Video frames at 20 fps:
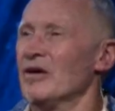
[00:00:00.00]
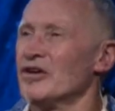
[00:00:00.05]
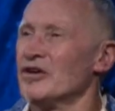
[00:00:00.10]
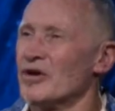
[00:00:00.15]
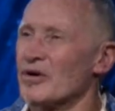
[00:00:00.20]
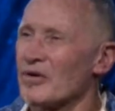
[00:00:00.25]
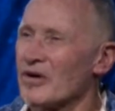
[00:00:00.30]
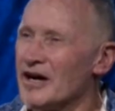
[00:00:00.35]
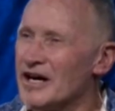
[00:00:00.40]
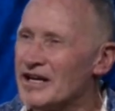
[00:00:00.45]

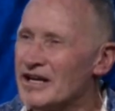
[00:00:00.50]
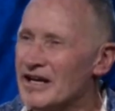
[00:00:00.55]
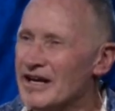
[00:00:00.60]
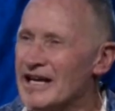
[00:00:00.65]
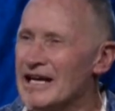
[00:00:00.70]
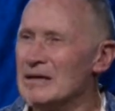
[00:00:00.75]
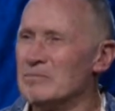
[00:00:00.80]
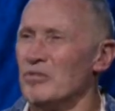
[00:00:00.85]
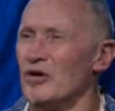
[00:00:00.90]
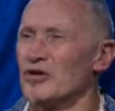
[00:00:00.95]
you're
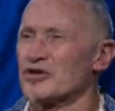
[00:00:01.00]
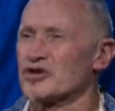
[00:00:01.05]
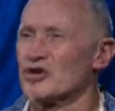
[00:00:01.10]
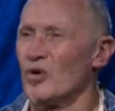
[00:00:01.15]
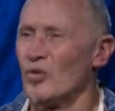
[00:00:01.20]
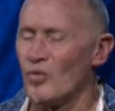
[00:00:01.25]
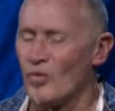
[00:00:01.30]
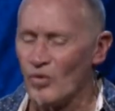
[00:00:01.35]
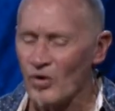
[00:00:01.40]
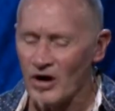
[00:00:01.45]
unable to
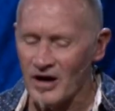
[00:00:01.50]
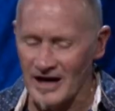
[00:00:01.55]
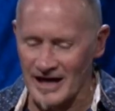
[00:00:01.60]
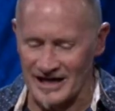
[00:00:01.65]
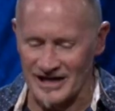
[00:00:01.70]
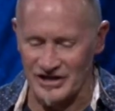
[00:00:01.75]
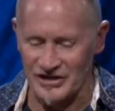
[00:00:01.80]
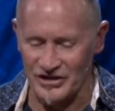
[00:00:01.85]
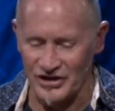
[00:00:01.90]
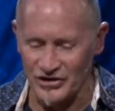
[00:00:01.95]

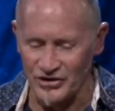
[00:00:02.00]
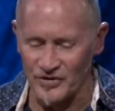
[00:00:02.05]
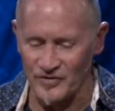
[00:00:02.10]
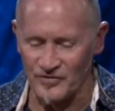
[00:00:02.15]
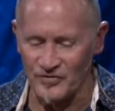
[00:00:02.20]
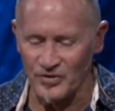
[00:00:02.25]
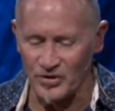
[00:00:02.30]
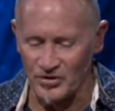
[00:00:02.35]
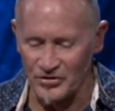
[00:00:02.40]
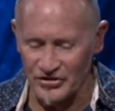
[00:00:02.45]
walk in the
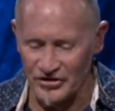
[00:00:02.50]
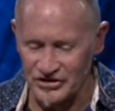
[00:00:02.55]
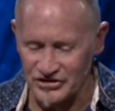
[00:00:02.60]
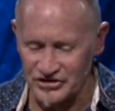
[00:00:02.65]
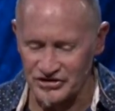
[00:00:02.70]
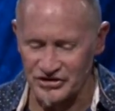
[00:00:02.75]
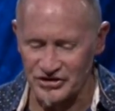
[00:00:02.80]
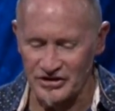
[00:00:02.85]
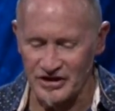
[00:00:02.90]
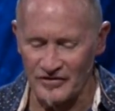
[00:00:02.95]

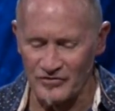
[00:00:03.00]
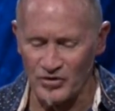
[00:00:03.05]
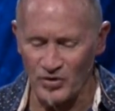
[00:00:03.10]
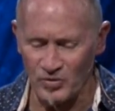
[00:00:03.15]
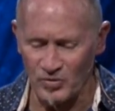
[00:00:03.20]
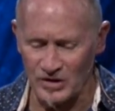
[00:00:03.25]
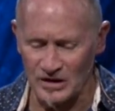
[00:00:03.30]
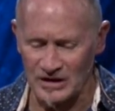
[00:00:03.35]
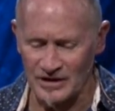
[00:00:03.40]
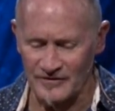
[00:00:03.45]
fullness of the
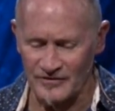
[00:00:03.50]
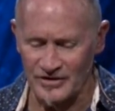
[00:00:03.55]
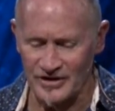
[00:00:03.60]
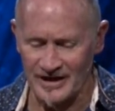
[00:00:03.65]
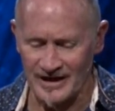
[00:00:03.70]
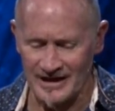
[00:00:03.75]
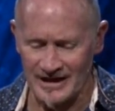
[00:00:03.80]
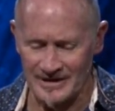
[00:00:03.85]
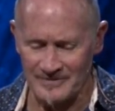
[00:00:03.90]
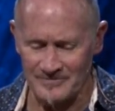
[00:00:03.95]
will of
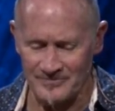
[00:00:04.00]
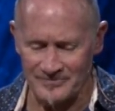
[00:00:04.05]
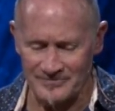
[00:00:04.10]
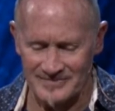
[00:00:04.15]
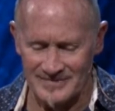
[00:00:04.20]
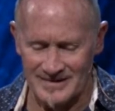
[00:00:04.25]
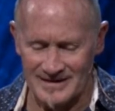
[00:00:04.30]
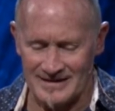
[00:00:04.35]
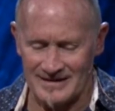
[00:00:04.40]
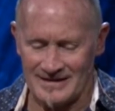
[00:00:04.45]
God.
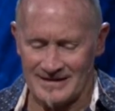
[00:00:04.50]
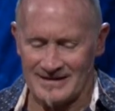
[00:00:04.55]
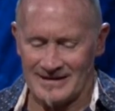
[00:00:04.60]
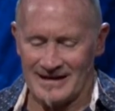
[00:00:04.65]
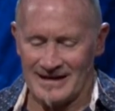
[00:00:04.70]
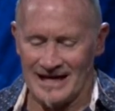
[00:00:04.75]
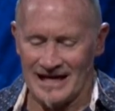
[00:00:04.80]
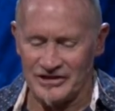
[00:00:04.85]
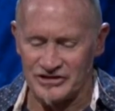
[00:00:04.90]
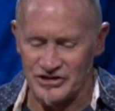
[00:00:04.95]

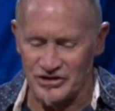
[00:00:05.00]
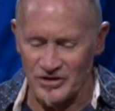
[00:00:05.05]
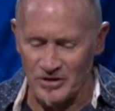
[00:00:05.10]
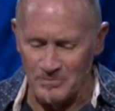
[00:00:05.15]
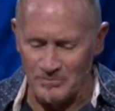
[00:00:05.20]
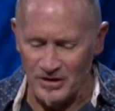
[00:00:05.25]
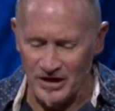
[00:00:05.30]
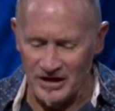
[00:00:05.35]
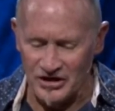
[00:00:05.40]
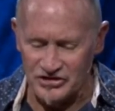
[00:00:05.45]
And so
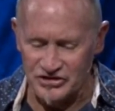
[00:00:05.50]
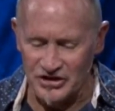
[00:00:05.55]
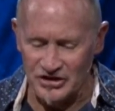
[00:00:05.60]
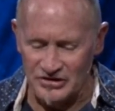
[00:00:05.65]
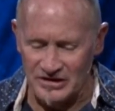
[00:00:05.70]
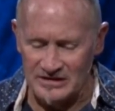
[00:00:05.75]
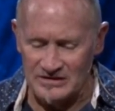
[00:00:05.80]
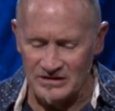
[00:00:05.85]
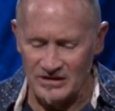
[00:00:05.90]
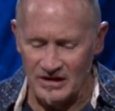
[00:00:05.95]
Paul
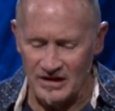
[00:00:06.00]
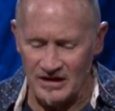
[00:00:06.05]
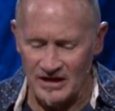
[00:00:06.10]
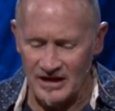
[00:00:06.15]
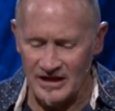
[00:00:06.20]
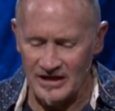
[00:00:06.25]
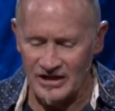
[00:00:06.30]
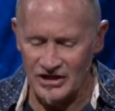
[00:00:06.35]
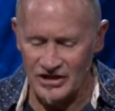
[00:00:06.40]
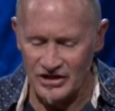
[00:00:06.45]
said the
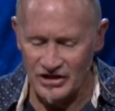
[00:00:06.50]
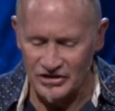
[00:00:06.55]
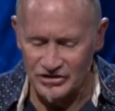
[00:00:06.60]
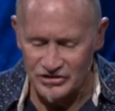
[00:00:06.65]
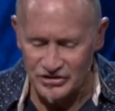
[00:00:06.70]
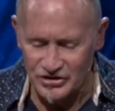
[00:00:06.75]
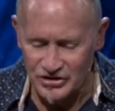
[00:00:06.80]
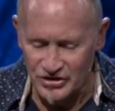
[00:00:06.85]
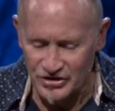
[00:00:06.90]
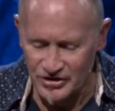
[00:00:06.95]
law
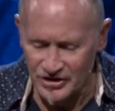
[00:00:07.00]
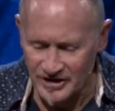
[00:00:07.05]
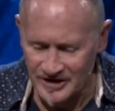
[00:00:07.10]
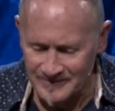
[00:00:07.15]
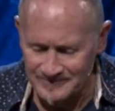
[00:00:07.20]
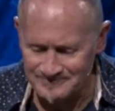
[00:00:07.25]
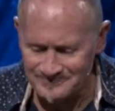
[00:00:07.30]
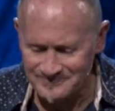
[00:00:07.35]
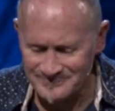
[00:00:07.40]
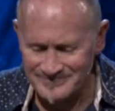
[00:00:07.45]
is
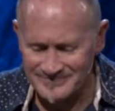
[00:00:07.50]
good.